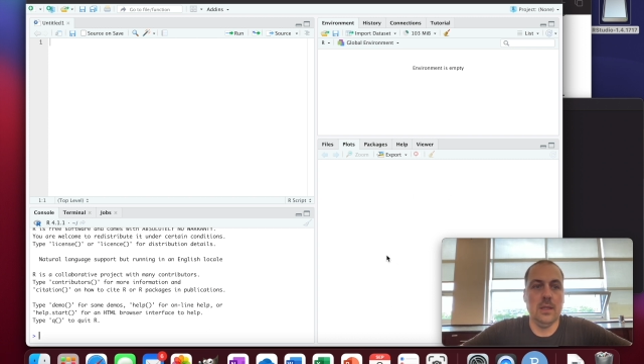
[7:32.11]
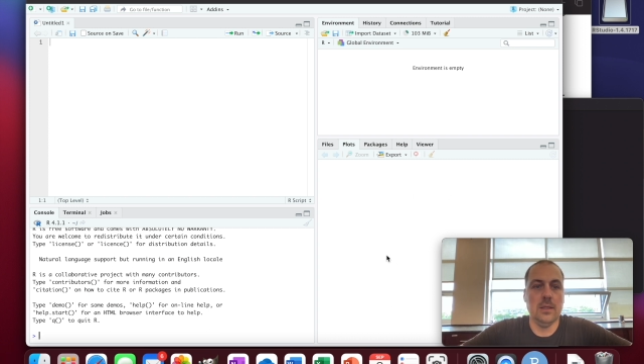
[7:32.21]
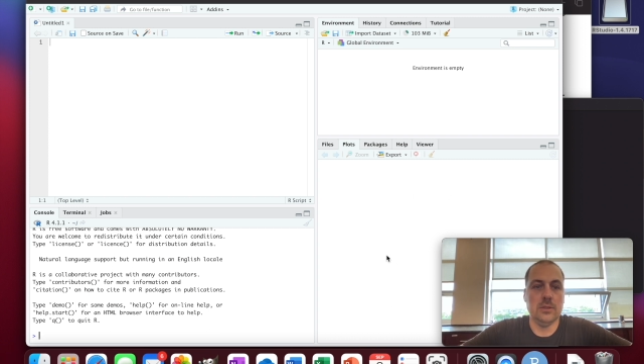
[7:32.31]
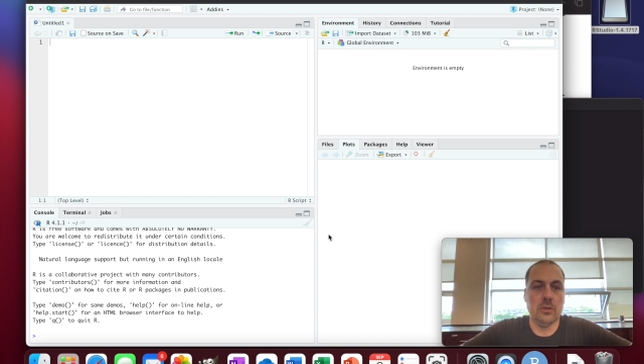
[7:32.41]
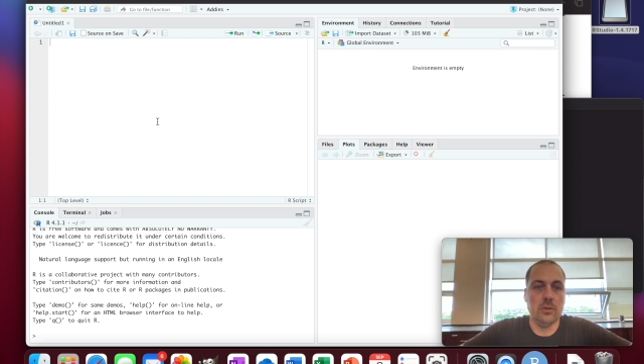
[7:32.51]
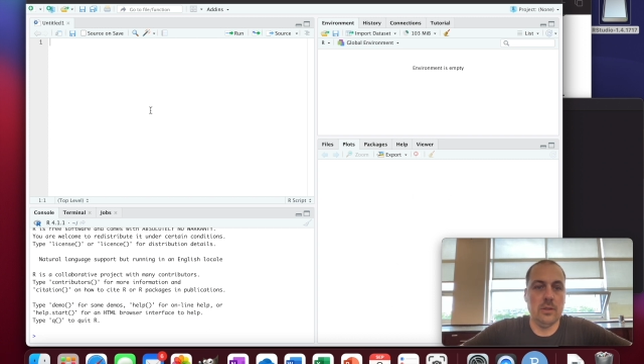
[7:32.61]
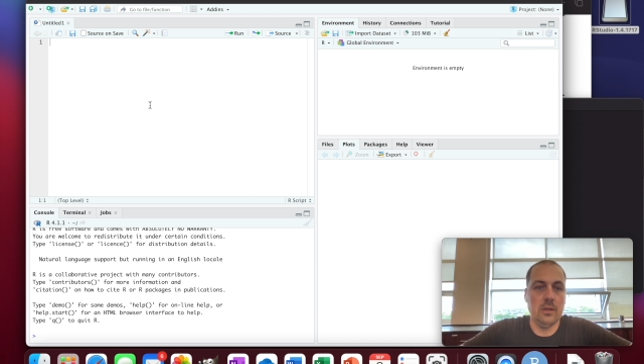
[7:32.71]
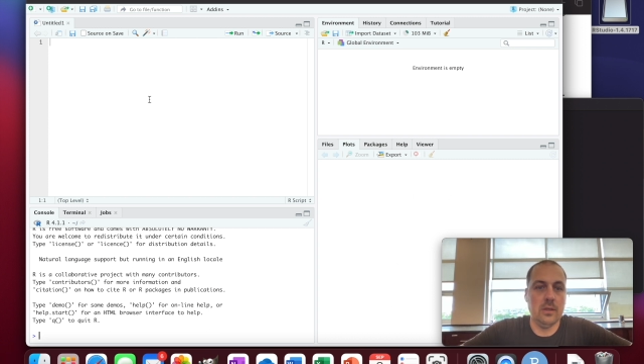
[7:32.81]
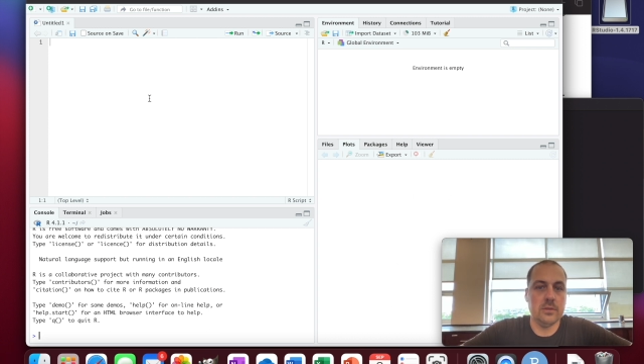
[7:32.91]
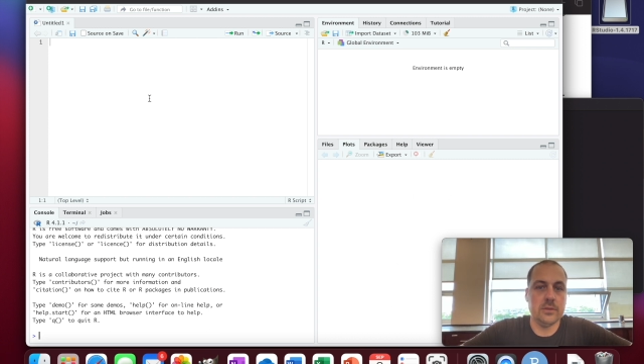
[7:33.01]
So
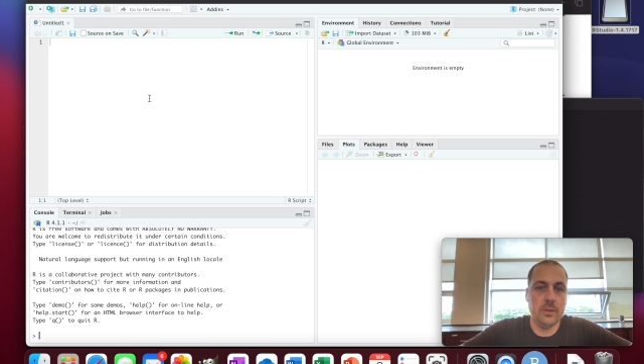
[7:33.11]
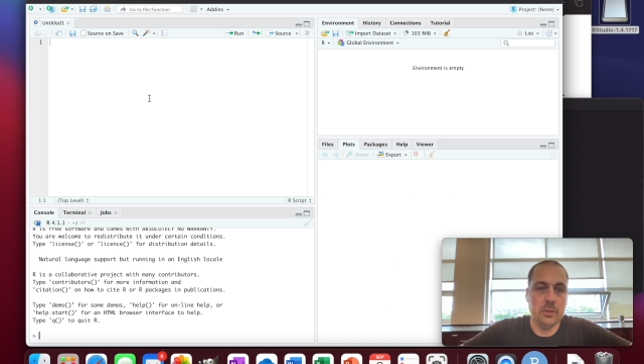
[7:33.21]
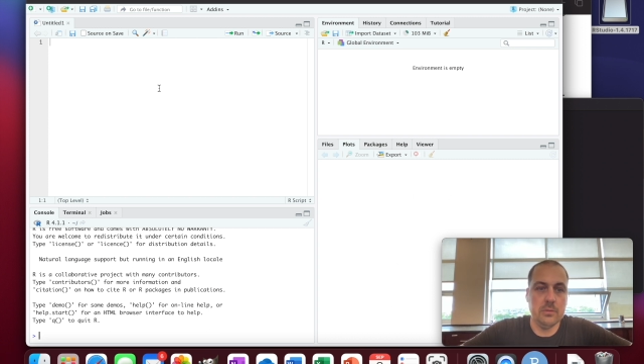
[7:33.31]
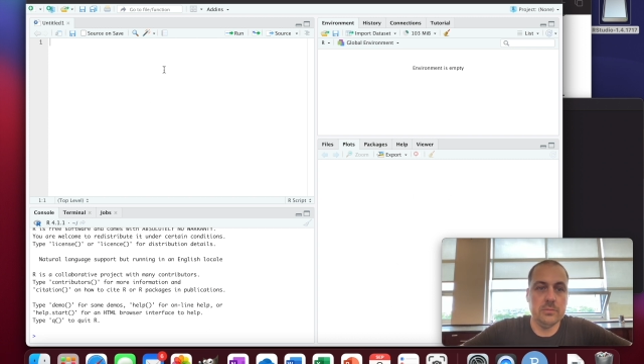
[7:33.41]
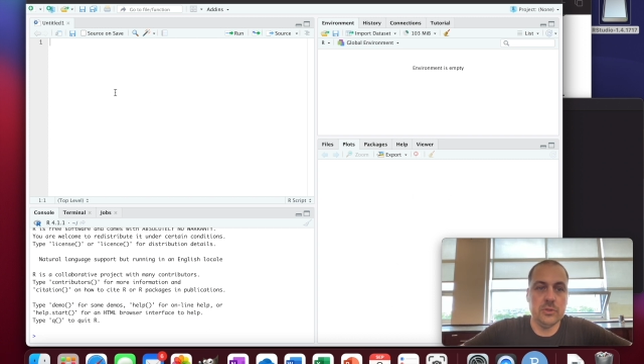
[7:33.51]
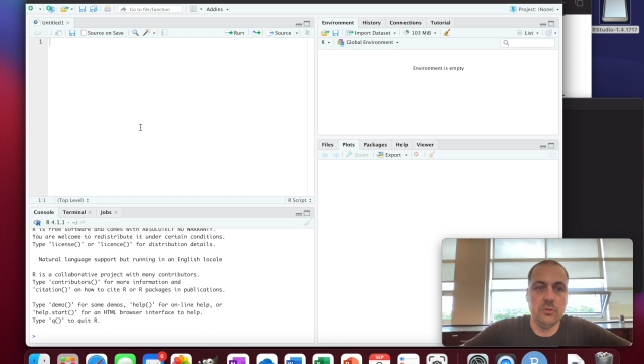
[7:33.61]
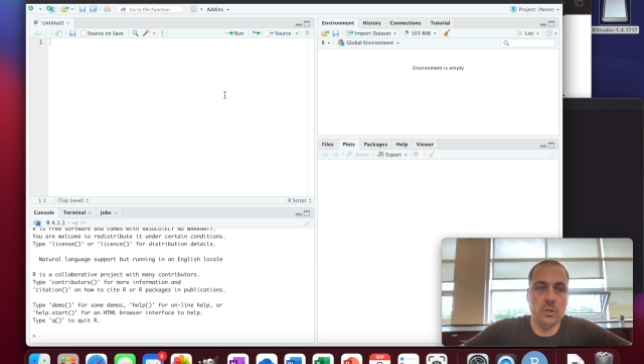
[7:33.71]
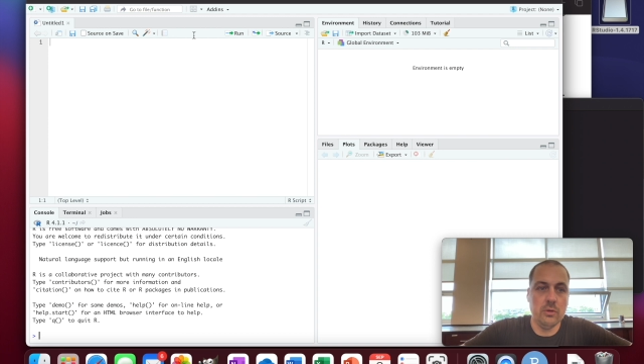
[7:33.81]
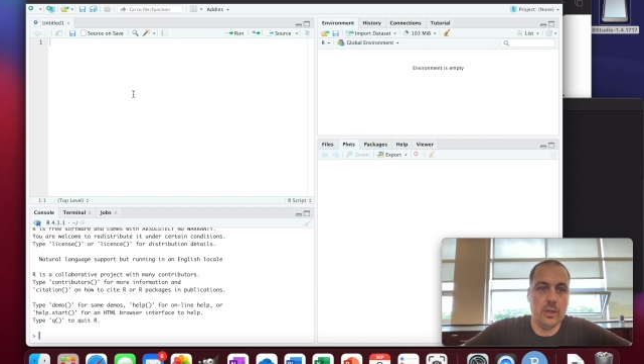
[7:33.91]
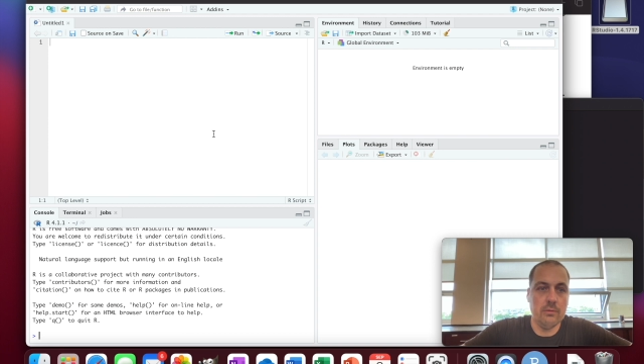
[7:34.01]
sometimes you
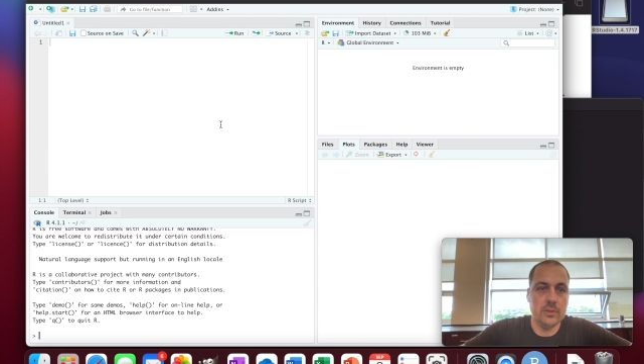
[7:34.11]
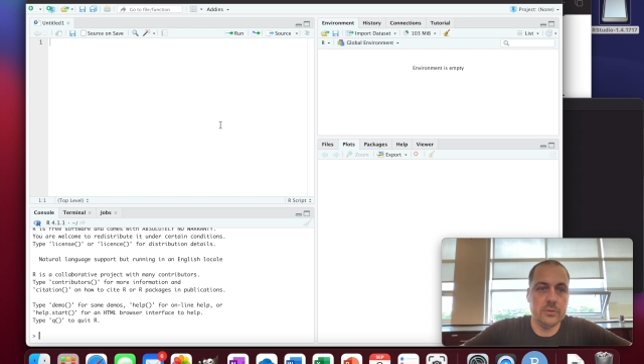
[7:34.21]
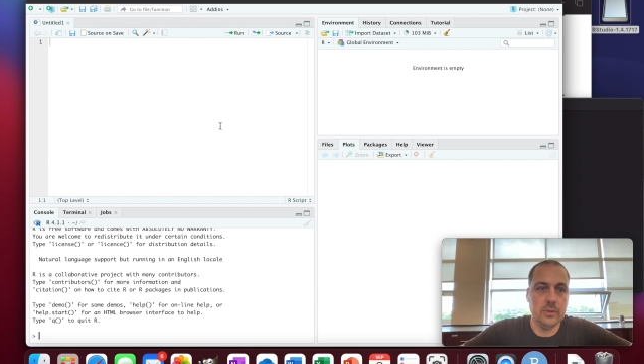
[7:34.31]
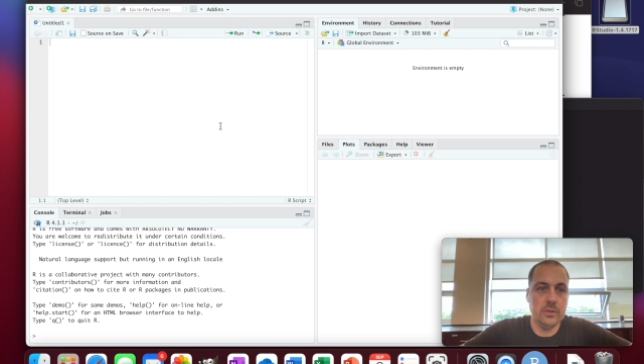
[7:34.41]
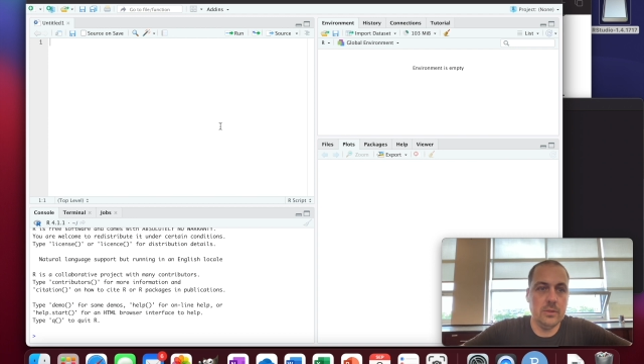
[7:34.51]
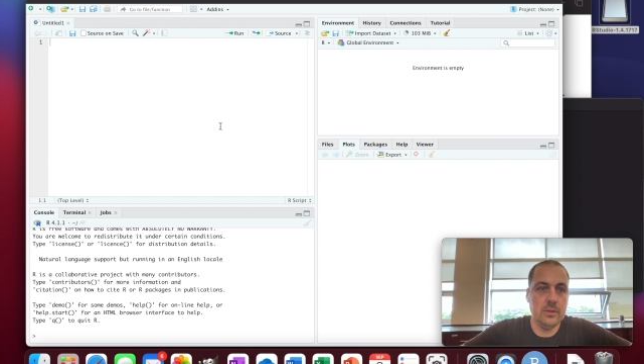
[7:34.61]
don't have this one.